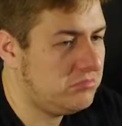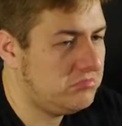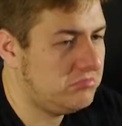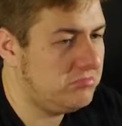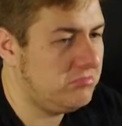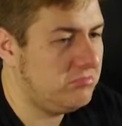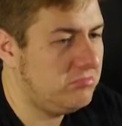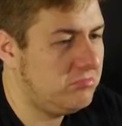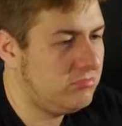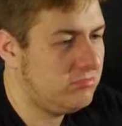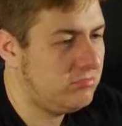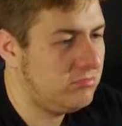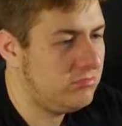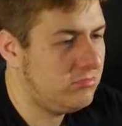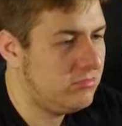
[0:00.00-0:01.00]

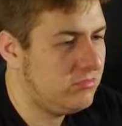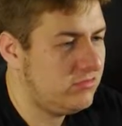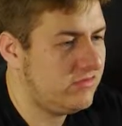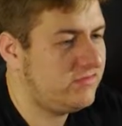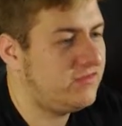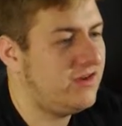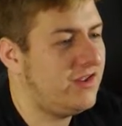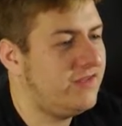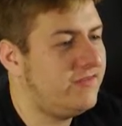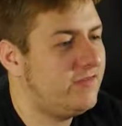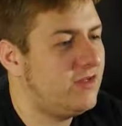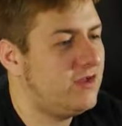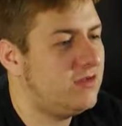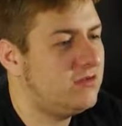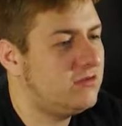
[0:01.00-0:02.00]
Hmm. Just a nice
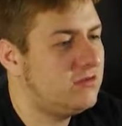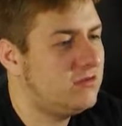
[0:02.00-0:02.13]
thought.